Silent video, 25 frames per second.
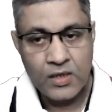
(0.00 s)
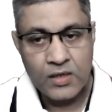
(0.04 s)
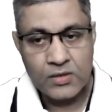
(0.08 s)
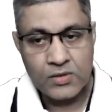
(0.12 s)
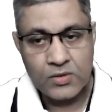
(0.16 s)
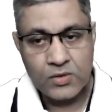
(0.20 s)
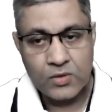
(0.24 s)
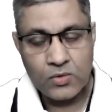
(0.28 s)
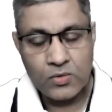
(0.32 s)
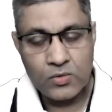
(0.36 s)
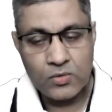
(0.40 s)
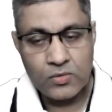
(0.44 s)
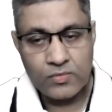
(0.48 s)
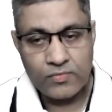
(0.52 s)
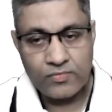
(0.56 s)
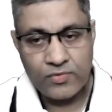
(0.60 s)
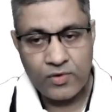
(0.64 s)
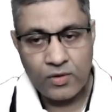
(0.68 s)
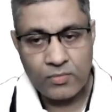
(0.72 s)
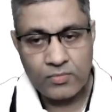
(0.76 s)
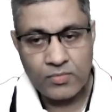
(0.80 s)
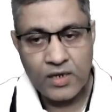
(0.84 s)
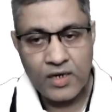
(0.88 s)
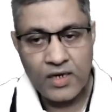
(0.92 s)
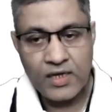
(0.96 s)
So
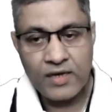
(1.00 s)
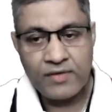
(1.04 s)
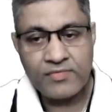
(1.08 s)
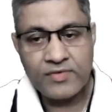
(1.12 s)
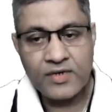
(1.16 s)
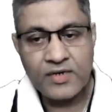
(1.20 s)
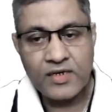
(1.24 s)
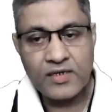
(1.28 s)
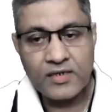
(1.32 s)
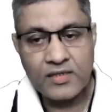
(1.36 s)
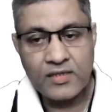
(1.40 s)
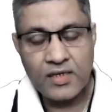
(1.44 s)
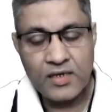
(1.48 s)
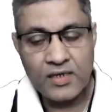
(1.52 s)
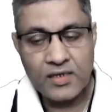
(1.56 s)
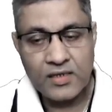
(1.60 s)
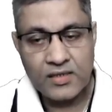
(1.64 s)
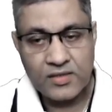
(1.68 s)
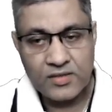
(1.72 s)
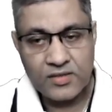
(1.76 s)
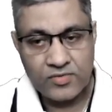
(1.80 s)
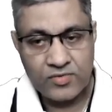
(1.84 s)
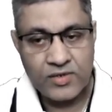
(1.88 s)
from the left, the